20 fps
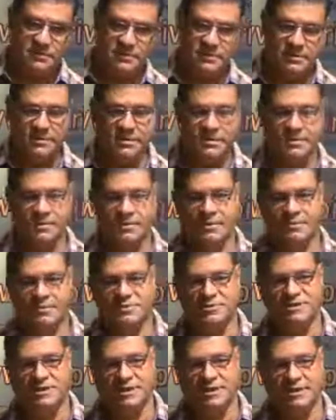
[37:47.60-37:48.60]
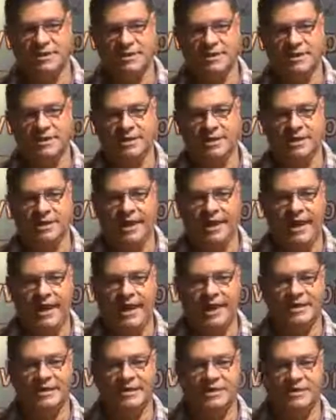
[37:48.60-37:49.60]
in Brazil. And
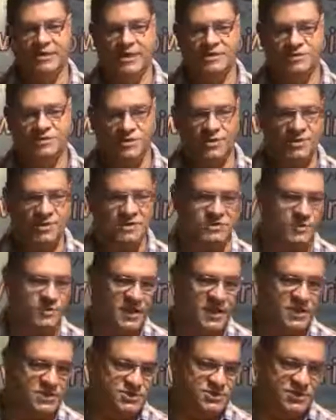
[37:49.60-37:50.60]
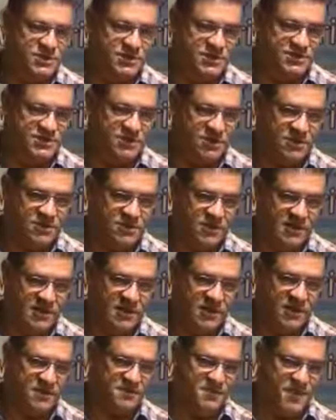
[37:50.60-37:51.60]
when she was 22 years old and they got
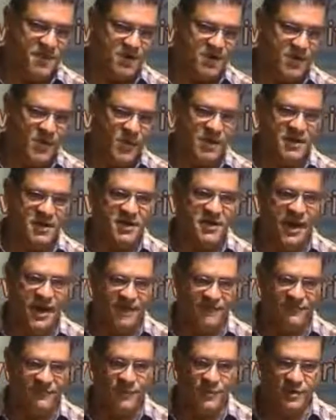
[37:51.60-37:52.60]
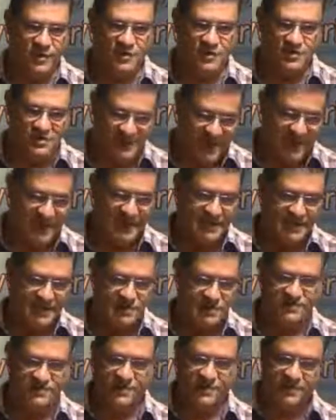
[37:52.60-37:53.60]
married, 1 year afterwards, she died. She was
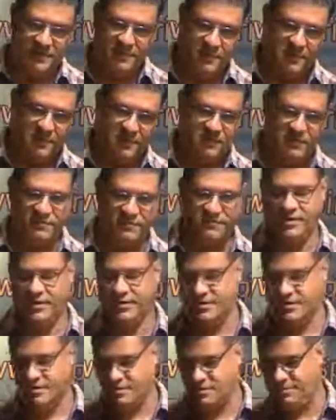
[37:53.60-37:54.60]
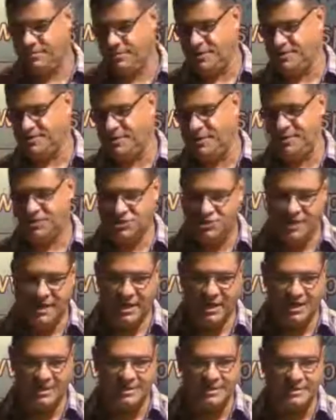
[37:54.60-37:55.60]
very beautiful, very good person, and she died.
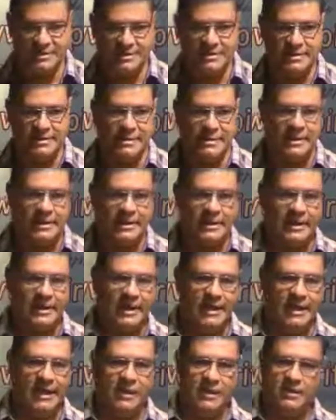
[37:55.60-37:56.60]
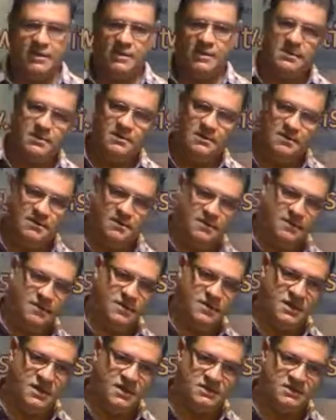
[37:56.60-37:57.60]
And her
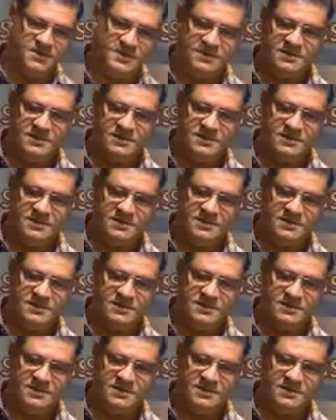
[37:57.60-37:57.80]
husband,